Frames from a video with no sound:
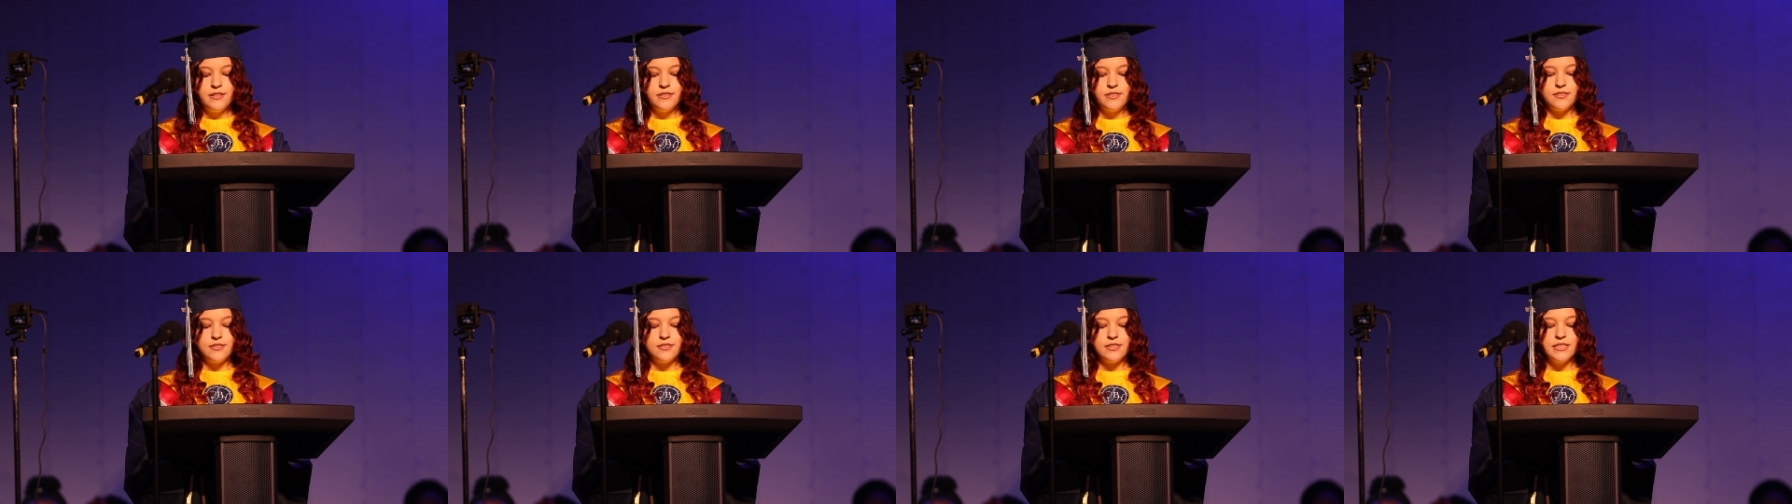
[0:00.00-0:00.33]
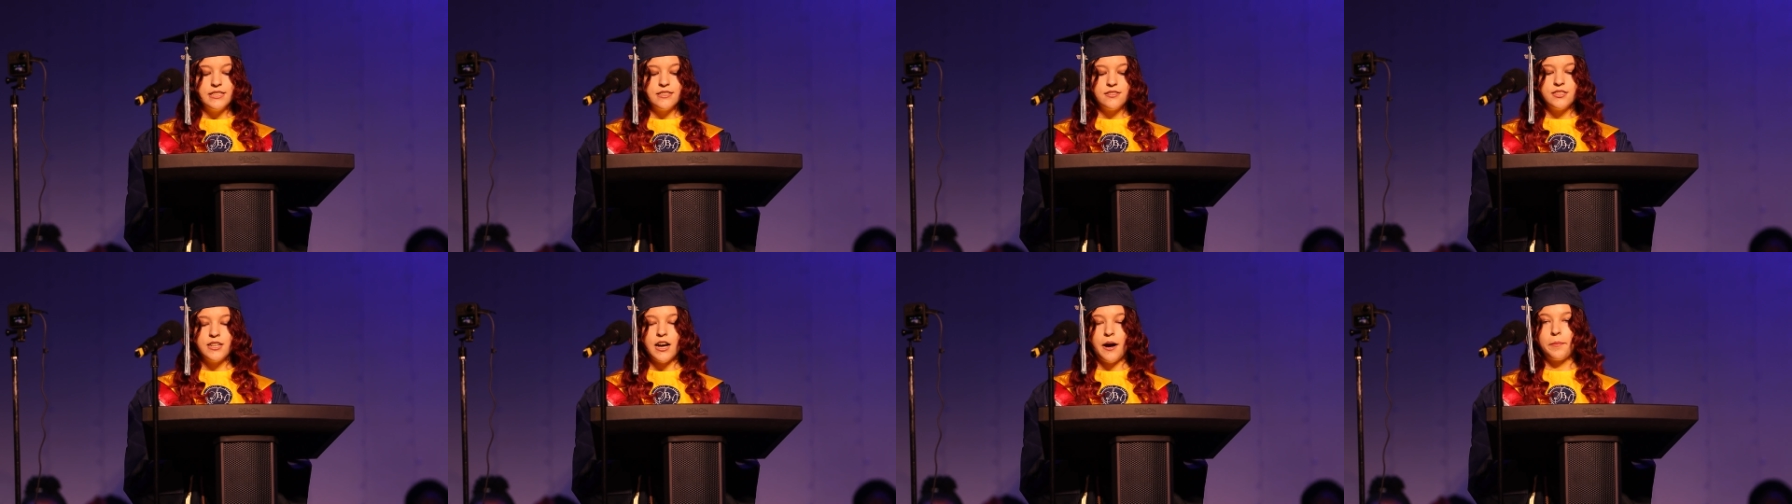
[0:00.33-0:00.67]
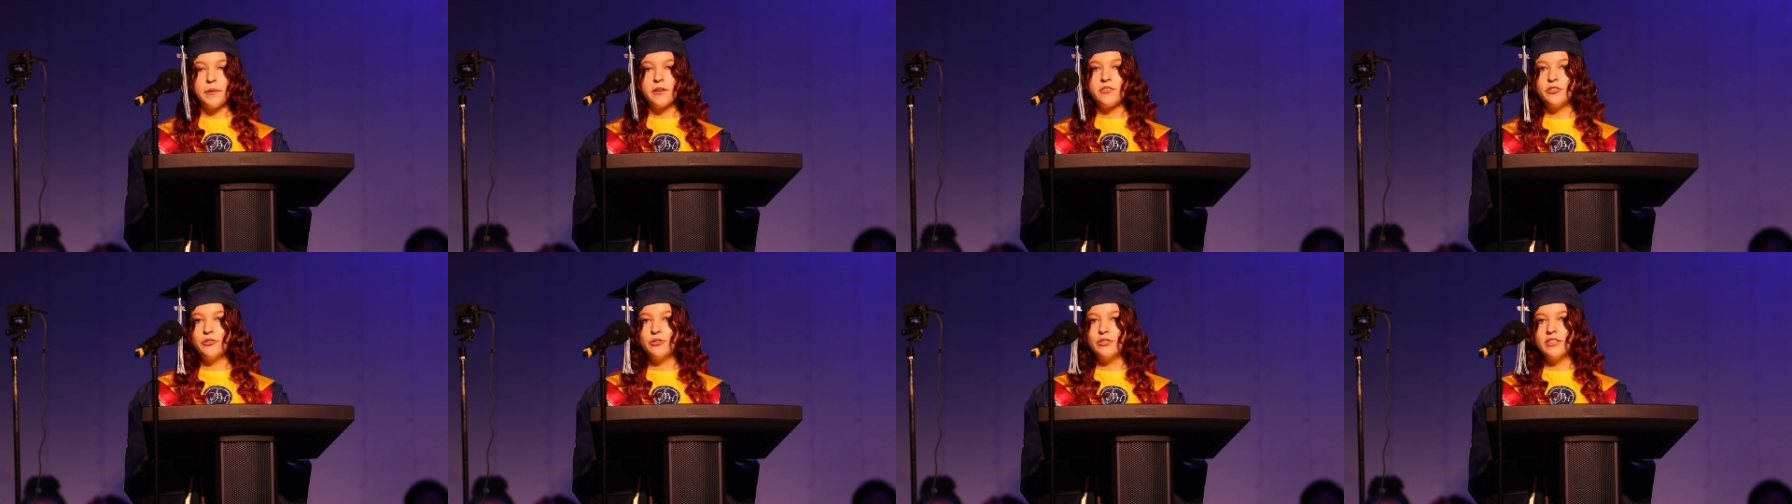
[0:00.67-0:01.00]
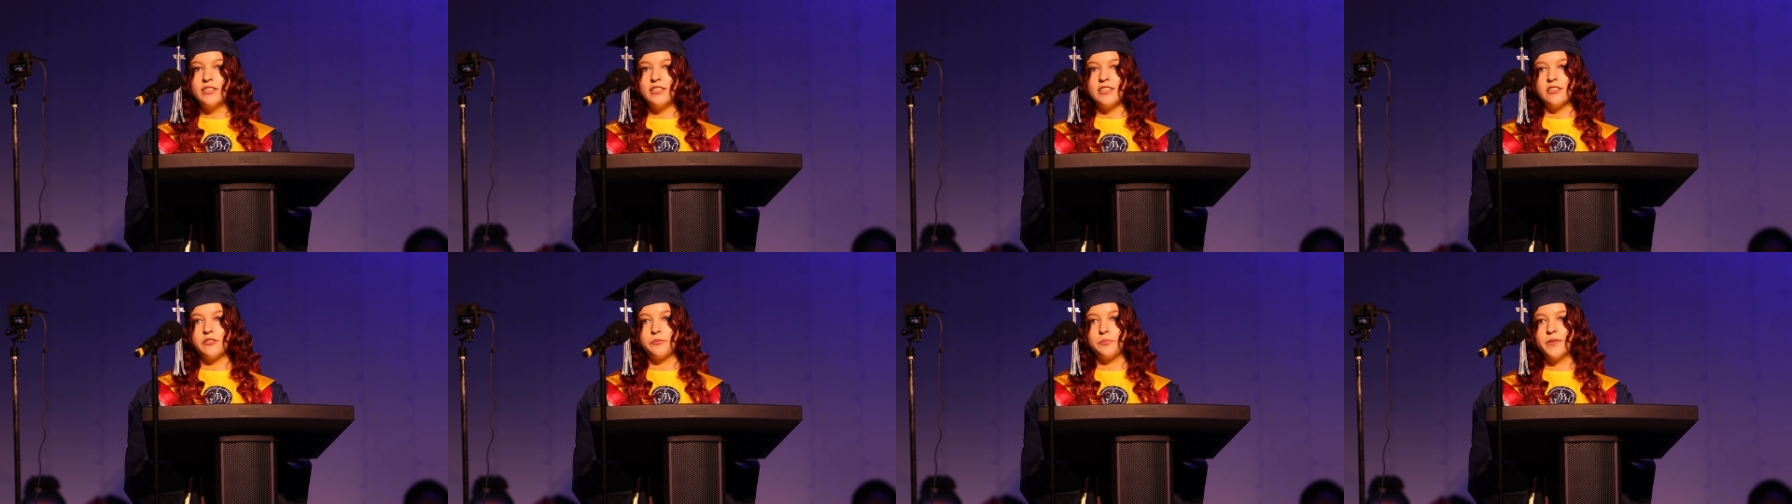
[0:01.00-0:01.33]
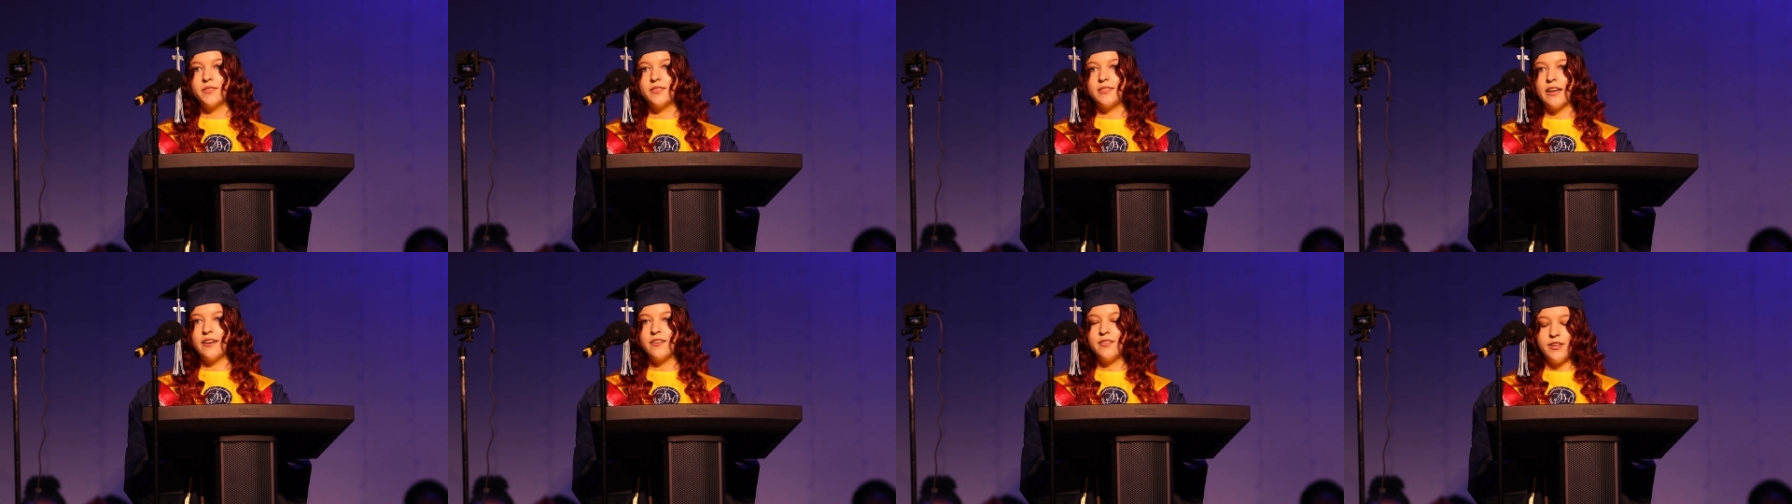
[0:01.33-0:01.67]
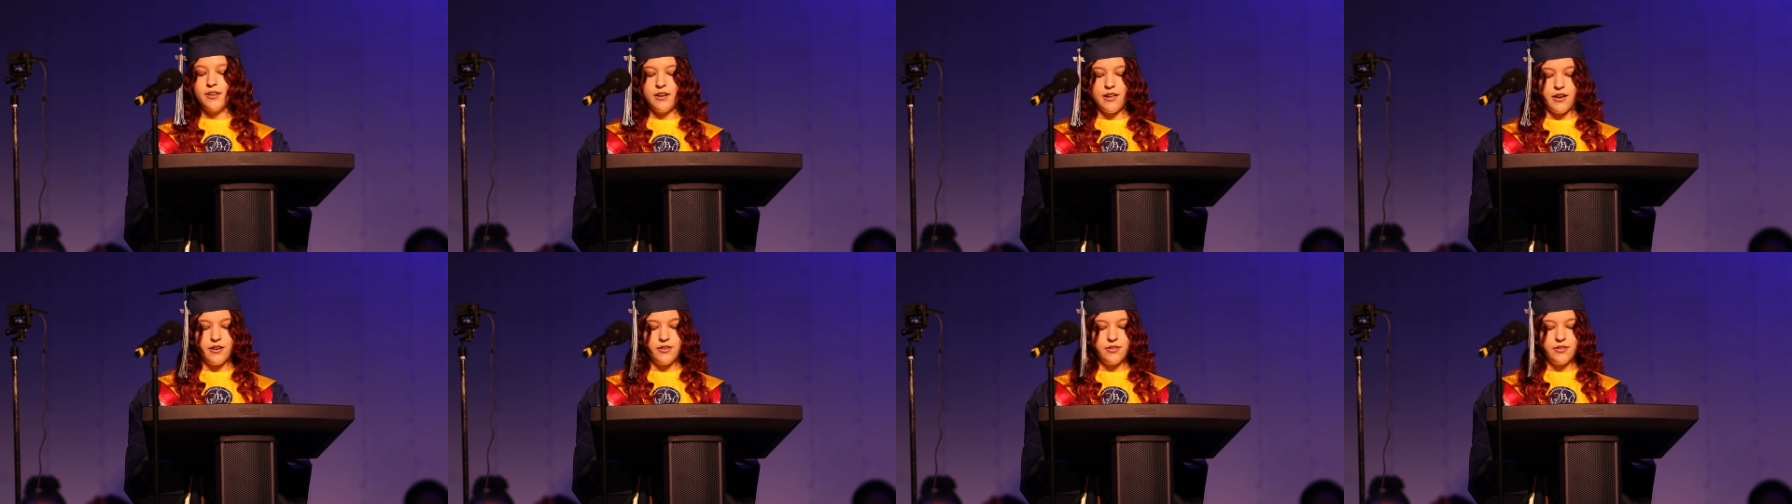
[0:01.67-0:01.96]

to seize the opportunities presented